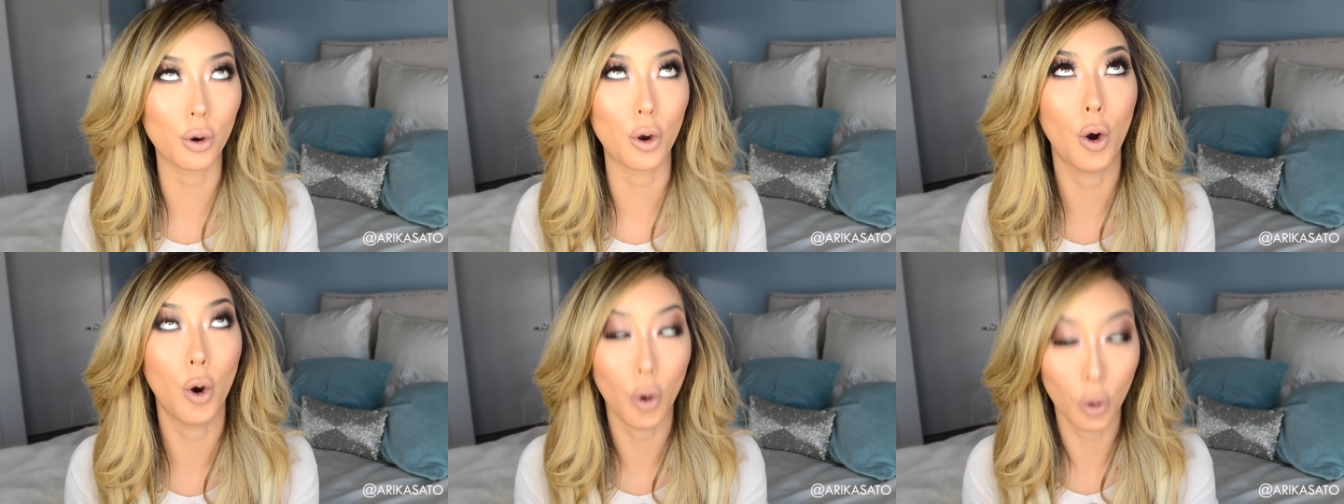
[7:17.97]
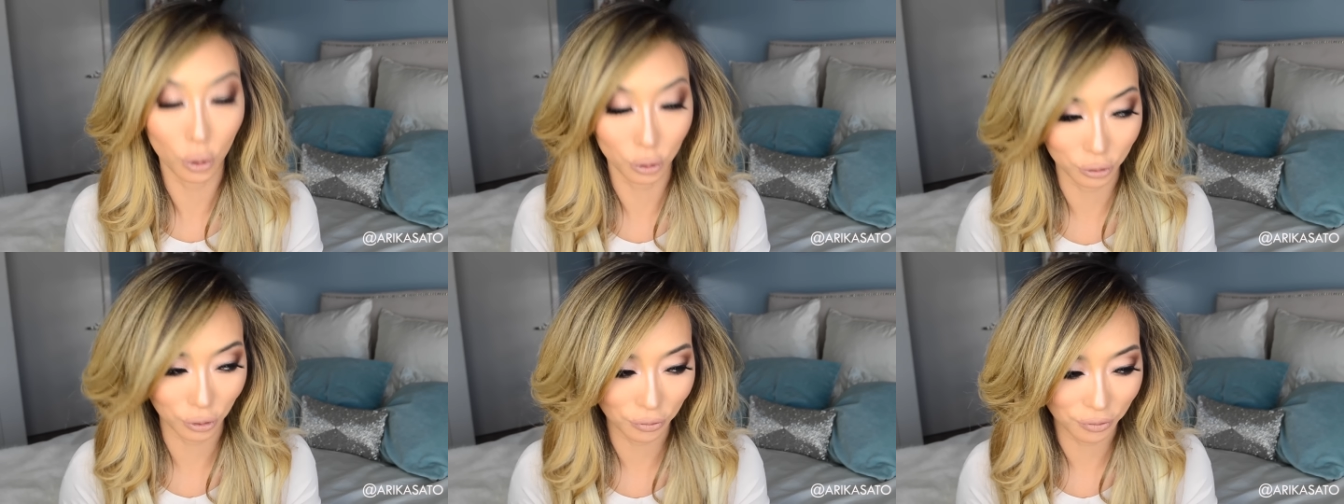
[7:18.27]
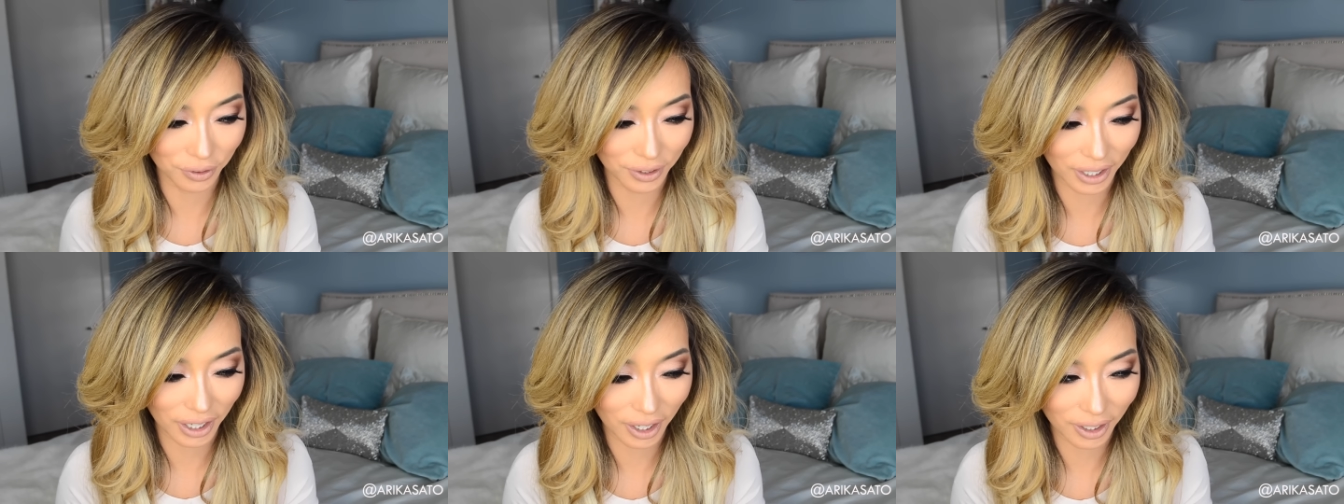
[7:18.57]
cold
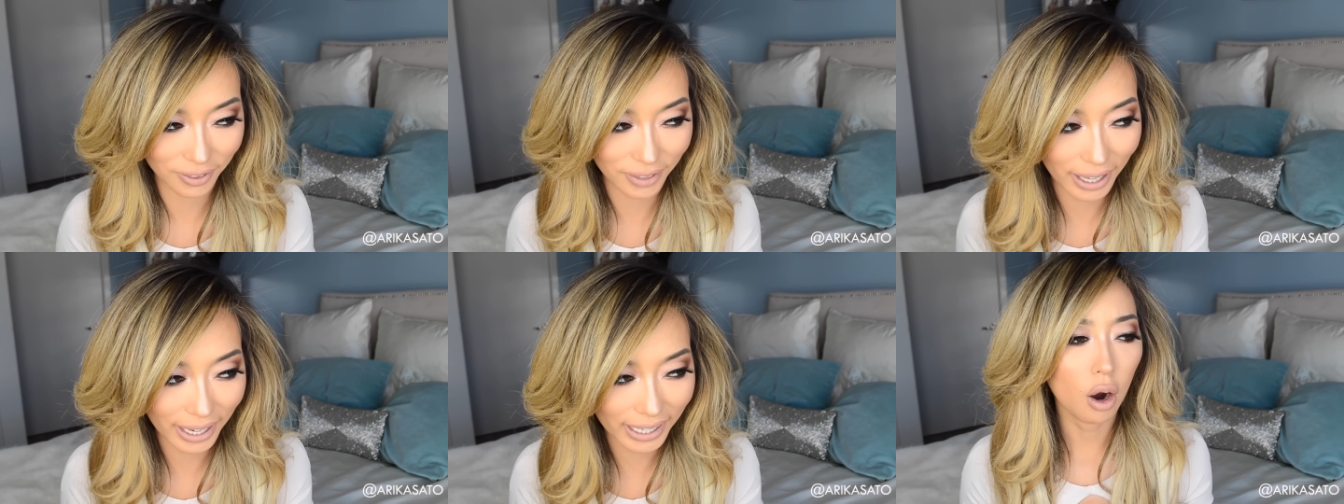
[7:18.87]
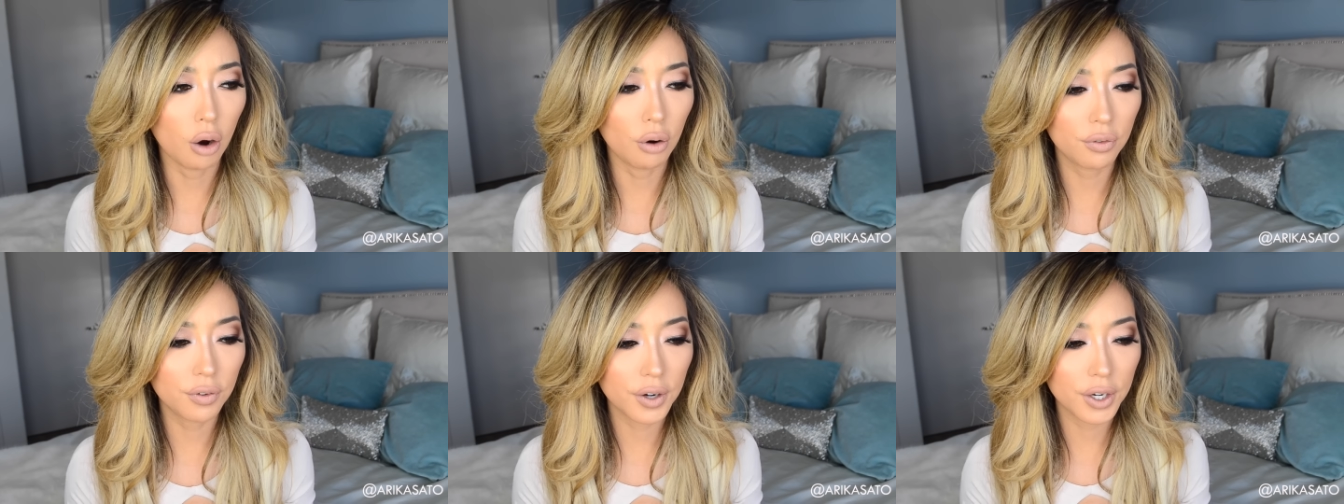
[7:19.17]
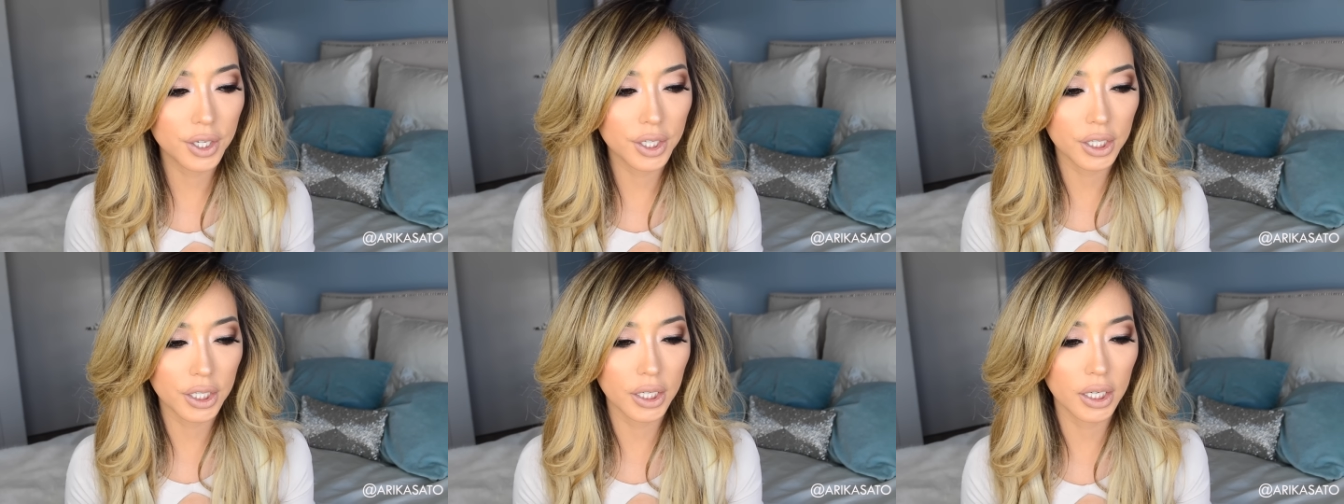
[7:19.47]
over there. Like over
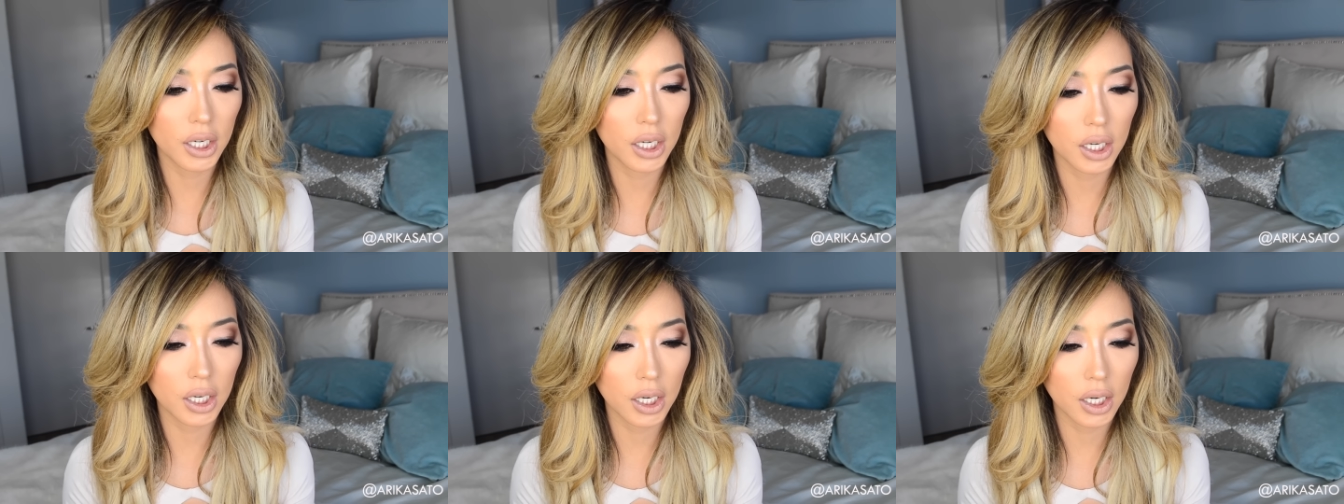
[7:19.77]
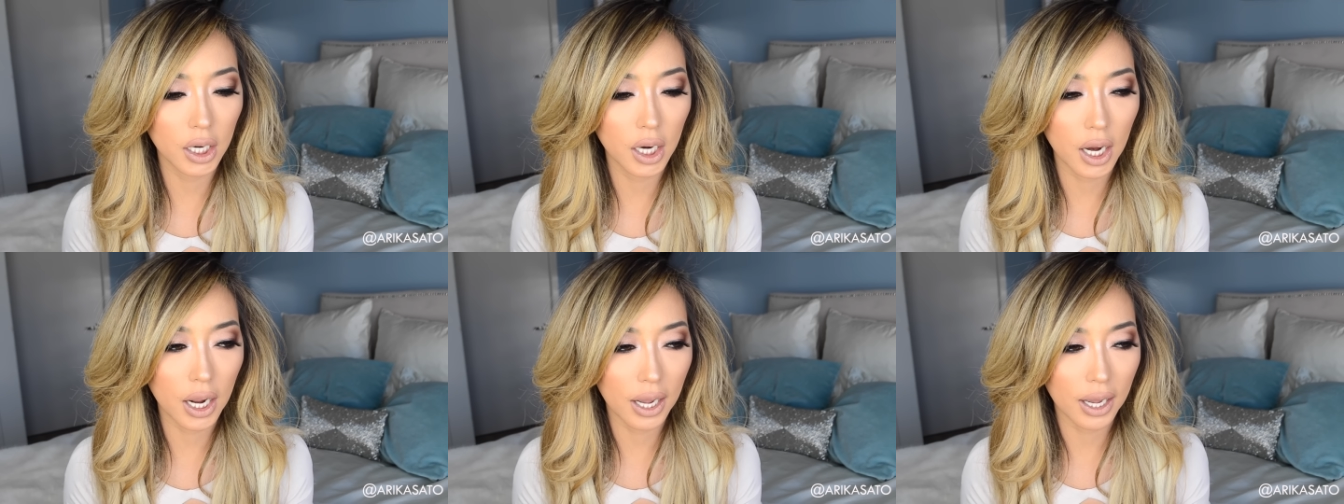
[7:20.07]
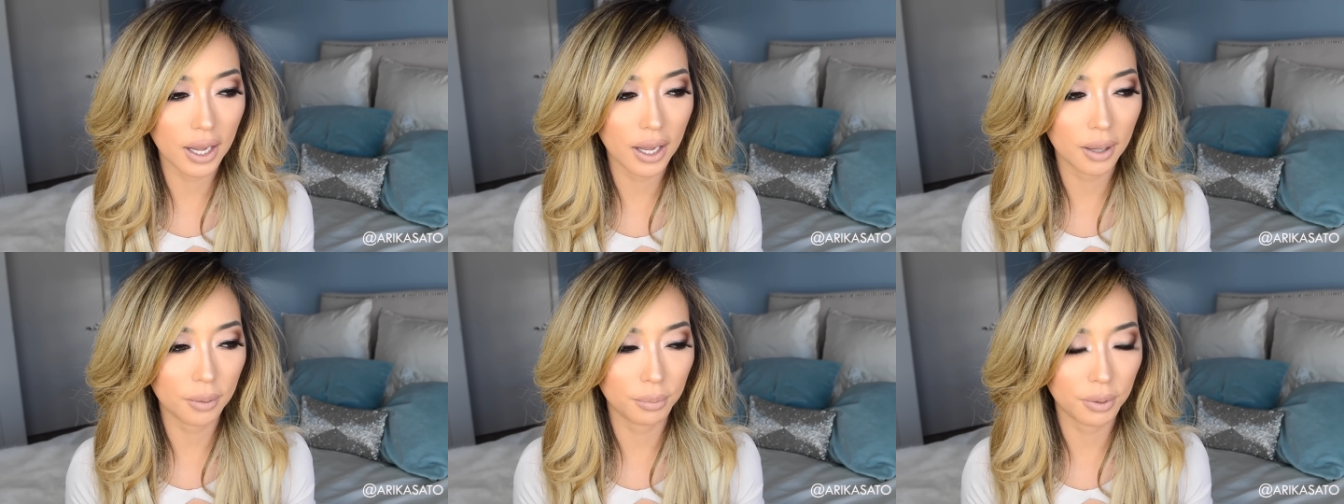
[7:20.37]
here,
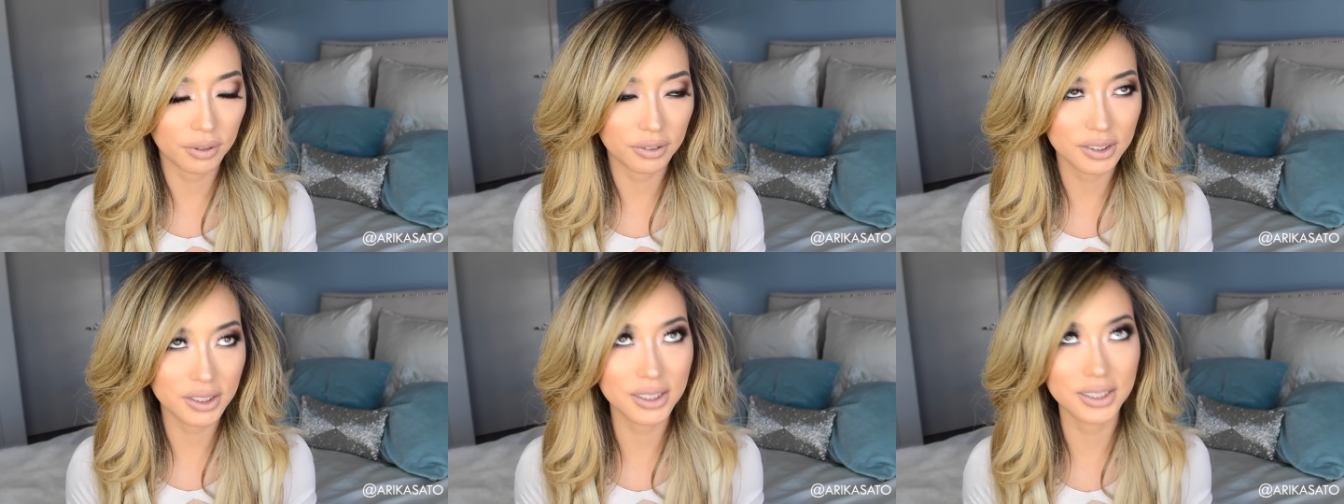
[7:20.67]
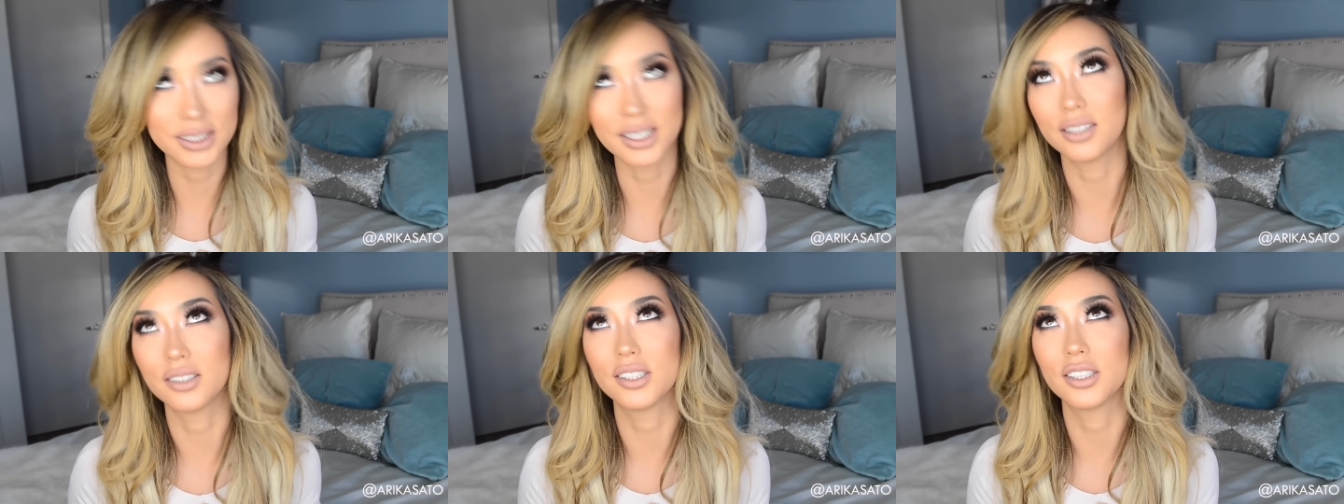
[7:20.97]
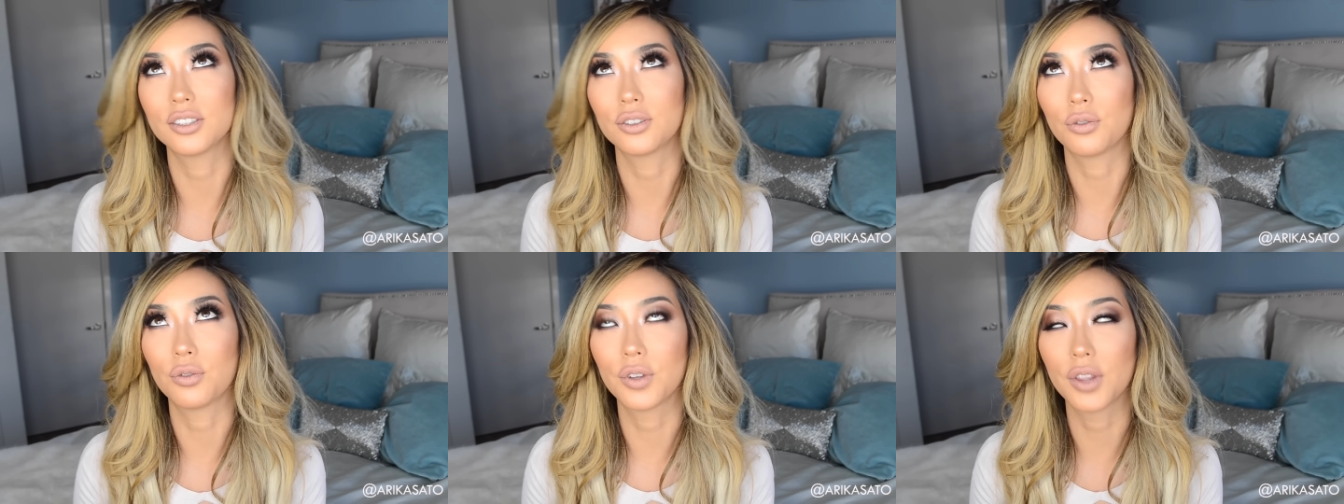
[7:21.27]
um, it was in
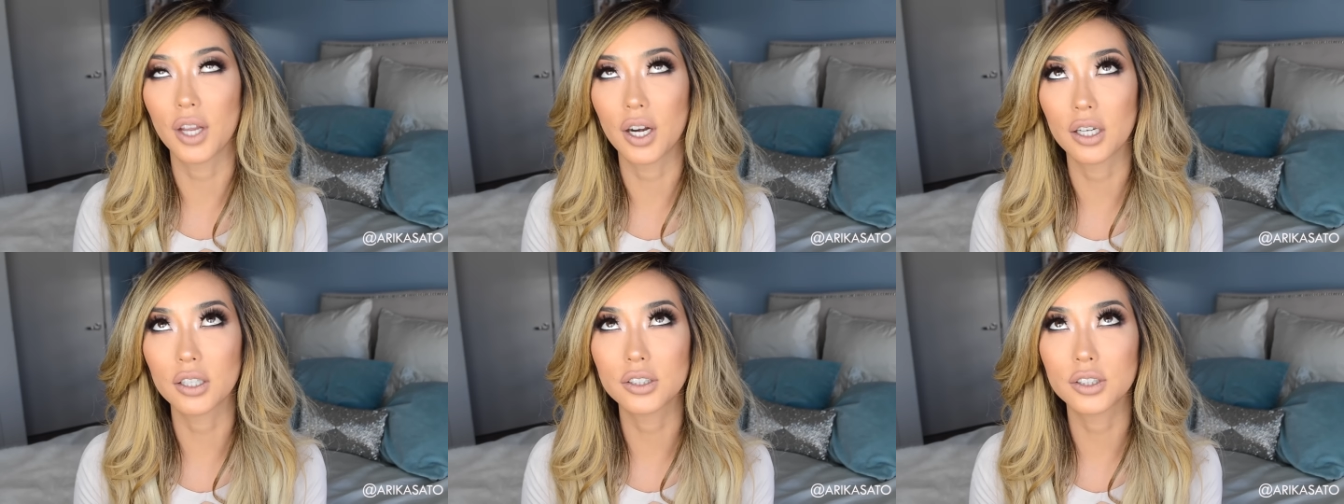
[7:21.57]
Celsius over there.